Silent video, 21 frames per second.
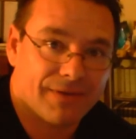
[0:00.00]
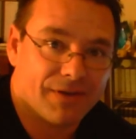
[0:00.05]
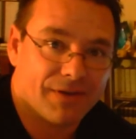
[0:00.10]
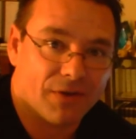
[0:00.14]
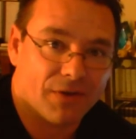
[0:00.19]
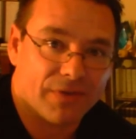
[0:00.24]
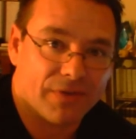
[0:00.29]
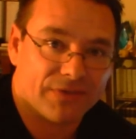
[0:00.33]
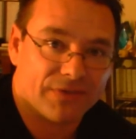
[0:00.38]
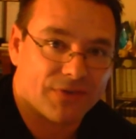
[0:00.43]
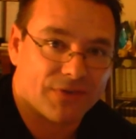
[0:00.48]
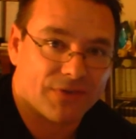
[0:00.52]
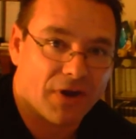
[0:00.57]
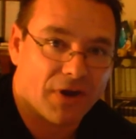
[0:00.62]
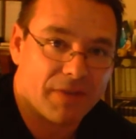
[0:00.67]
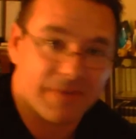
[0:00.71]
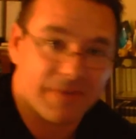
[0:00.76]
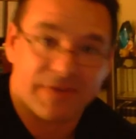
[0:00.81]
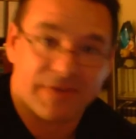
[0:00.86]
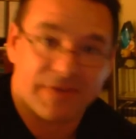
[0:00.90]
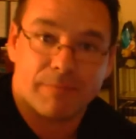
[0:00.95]
this
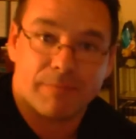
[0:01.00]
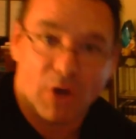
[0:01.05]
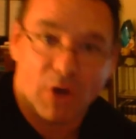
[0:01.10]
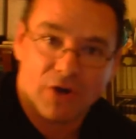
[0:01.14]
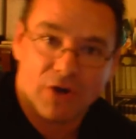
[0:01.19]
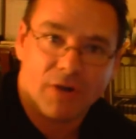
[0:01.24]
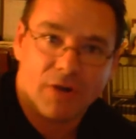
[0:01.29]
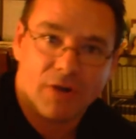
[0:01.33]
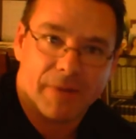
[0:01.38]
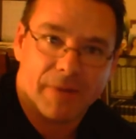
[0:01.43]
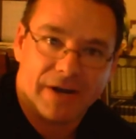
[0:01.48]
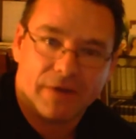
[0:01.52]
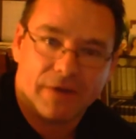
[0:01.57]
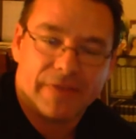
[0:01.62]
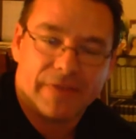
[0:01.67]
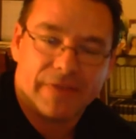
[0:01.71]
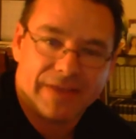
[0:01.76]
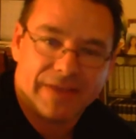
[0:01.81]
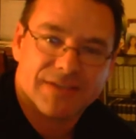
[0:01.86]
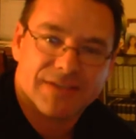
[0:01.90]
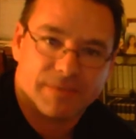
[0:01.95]
argument that Bart Ehrman, I know
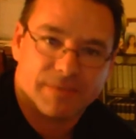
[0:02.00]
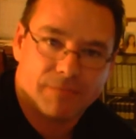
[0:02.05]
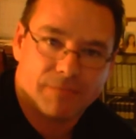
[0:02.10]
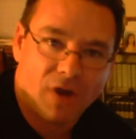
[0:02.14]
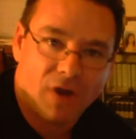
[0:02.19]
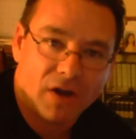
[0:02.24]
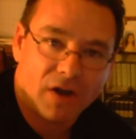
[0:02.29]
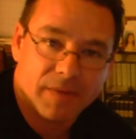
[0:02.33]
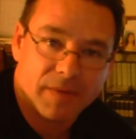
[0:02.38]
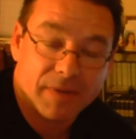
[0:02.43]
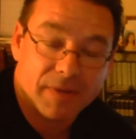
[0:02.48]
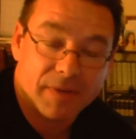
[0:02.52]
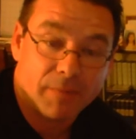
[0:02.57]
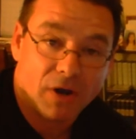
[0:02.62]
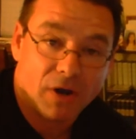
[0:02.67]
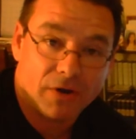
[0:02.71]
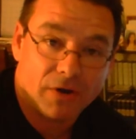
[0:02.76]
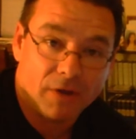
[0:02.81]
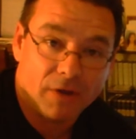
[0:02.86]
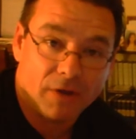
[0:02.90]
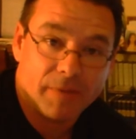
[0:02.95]
that that's an argument
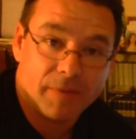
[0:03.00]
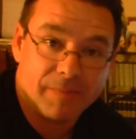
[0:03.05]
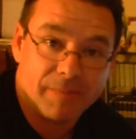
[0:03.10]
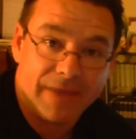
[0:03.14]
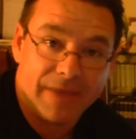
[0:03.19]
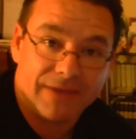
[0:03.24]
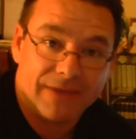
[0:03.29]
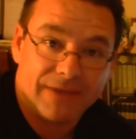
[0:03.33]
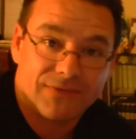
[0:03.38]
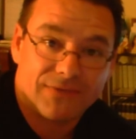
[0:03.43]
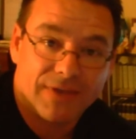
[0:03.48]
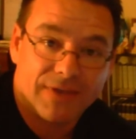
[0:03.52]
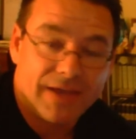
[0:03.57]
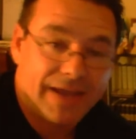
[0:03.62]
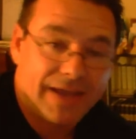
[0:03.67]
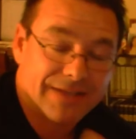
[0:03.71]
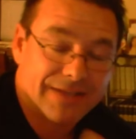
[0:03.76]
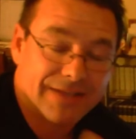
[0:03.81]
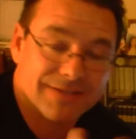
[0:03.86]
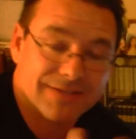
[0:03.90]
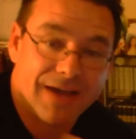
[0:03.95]
Bart Ehrman makes.
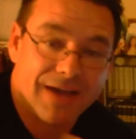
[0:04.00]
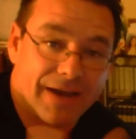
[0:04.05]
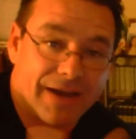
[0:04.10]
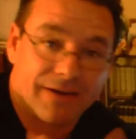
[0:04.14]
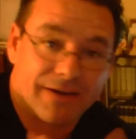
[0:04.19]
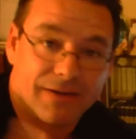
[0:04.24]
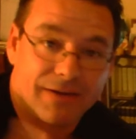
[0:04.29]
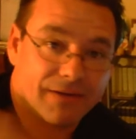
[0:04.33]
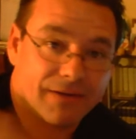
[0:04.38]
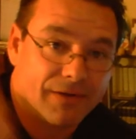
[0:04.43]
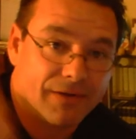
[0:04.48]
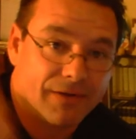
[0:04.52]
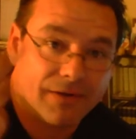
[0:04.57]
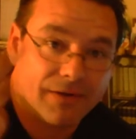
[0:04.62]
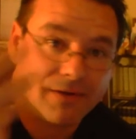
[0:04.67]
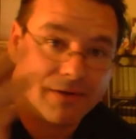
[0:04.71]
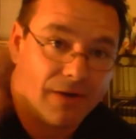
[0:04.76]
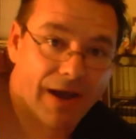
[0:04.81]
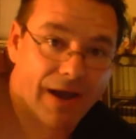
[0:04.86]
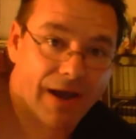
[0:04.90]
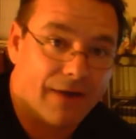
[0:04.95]
It's not
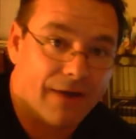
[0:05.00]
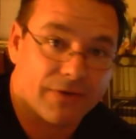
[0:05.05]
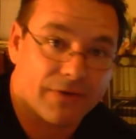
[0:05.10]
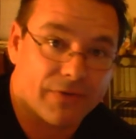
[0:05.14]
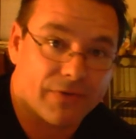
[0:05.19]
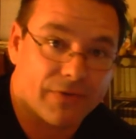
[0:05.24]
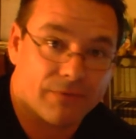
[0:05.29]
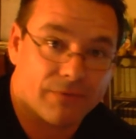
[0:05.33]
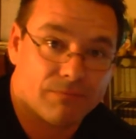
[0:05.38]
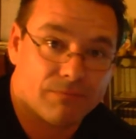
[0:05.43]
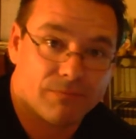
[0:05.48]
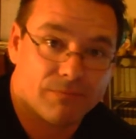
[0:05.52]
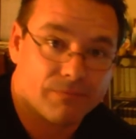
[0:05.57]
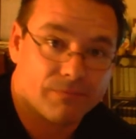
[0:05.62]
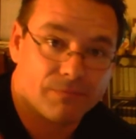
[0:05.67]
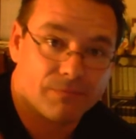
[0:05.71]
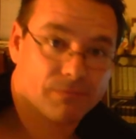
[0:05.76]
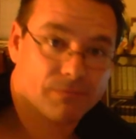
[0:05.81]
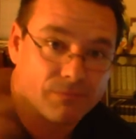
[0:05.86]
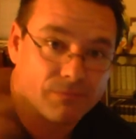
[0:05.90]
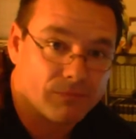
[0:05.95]
out of
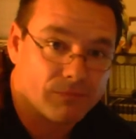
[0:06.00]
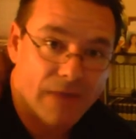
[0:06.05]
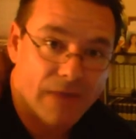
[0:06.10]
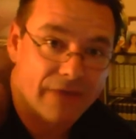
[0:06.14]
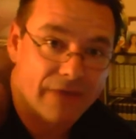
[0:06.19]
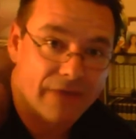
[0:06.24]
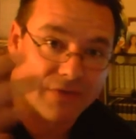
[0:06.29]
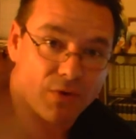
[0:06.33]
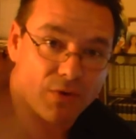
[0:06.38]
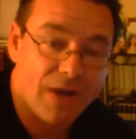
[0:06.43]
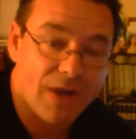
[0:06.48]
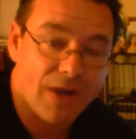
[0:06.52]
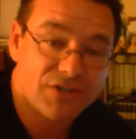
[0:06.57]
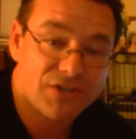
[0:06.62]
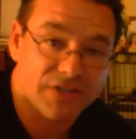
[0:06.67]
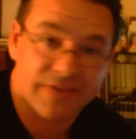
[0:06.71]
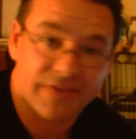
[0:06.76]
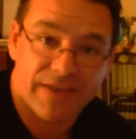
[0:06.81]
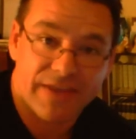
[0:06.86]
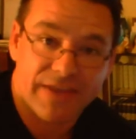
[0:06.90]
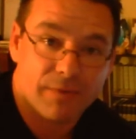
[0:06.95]
the
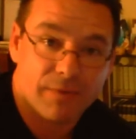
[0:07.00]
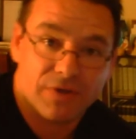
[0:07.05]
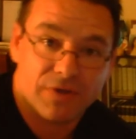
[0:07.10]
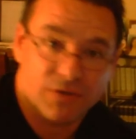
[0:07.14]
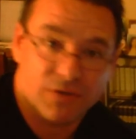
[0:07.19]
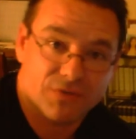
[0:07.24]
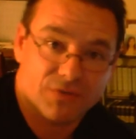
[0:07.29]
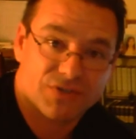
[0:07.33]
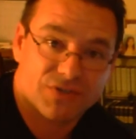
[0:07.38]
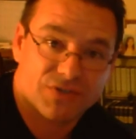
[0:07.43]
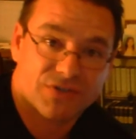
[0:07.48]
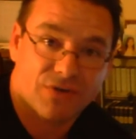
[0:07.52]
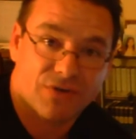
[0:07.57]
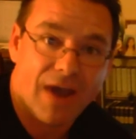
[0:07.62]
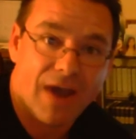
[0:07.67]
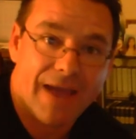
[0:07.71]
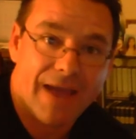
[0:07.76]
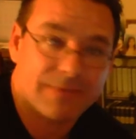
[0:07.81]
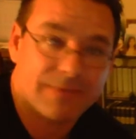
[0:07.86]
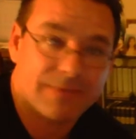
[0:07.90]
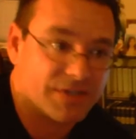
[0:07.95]
question that they would use
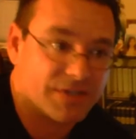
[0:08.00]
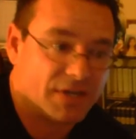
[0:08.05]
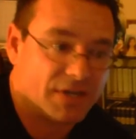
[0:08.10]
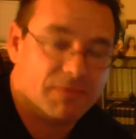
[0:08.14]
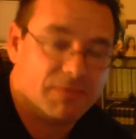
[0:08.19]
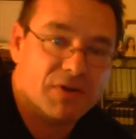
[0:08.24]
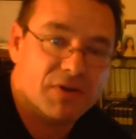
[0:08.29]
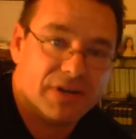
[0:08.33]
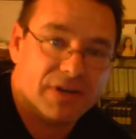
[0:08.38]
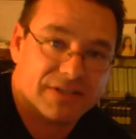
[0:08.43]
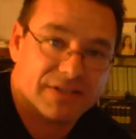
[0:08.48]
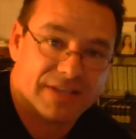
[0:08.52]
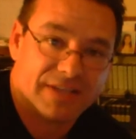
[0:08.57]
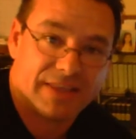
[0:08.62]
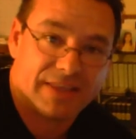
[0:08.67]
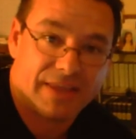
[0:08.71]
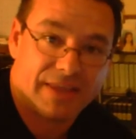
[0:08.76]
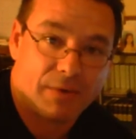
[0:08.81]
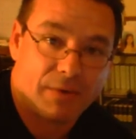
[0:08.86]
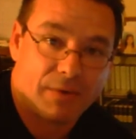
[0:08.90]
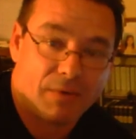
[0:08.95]
scribes, in the communities that
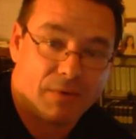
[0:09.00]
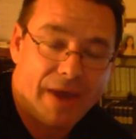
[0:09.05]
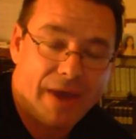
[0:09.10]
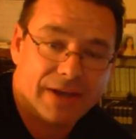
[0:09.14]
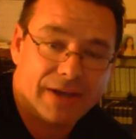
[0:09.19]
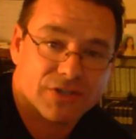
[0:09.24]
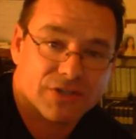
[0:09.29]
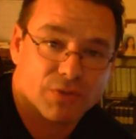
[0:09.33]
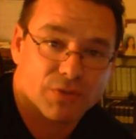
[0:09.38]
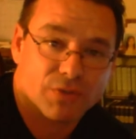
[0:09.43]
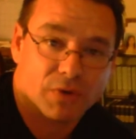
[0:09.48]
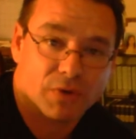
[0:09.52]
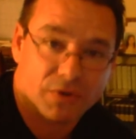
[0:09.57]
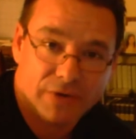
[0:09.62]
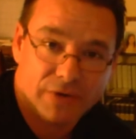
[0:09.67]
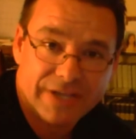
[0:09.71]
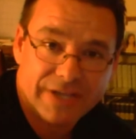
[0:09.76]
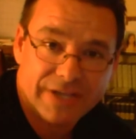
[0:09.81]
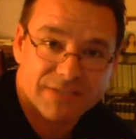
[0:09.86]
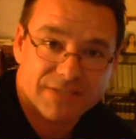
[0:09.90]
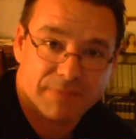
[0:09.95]
they were writing to were
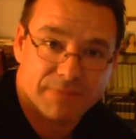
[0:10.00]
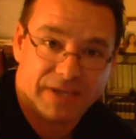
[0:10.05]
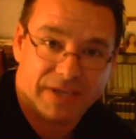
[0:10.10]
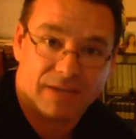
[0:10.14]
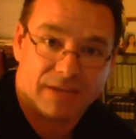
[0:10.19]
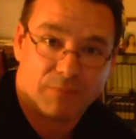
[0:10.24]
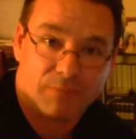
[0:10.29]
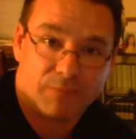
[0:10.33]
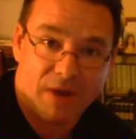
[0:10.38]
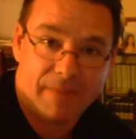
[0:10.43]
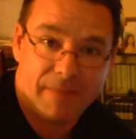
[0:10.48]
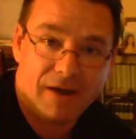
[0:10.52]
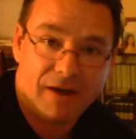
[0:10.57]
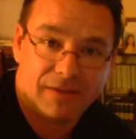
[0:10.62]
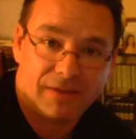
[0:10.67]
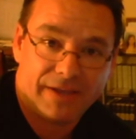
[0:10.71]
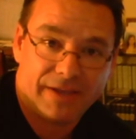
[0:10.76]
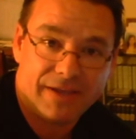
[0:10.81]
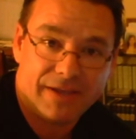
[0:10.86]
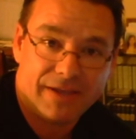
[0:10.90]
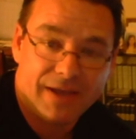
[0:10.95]
Greek speaking,
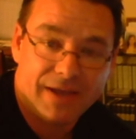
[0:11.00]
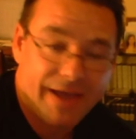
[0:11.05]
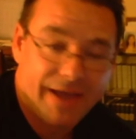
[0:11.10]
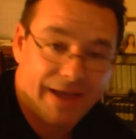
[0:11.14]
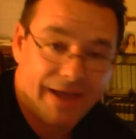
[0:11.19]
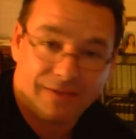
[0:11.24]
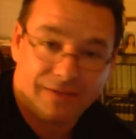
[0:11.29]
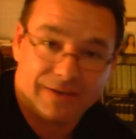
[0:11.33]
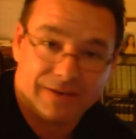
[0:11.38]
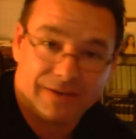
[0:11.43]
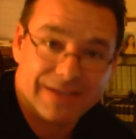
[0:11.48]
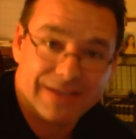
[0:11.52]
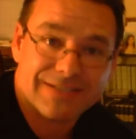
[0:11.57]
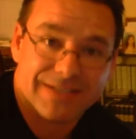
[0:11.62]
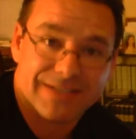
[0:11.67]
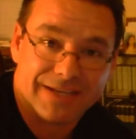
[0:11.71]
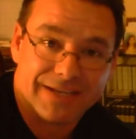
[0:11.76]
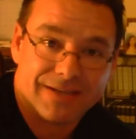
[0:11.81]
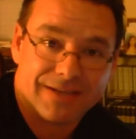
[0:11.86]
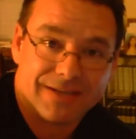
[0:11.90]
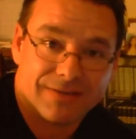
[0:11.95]
primarily
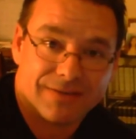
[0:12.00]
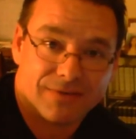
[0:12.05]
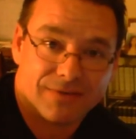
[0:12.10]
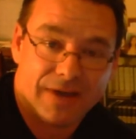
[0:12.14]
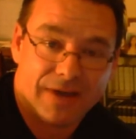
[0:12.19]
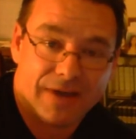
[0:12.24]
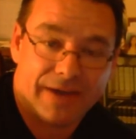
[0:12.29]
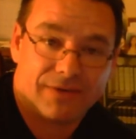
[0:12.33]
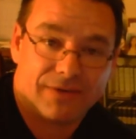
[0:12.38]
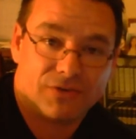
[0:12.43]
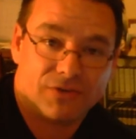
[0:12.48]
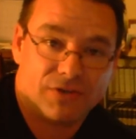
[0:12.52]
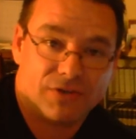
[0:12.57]
Hellenistic, right?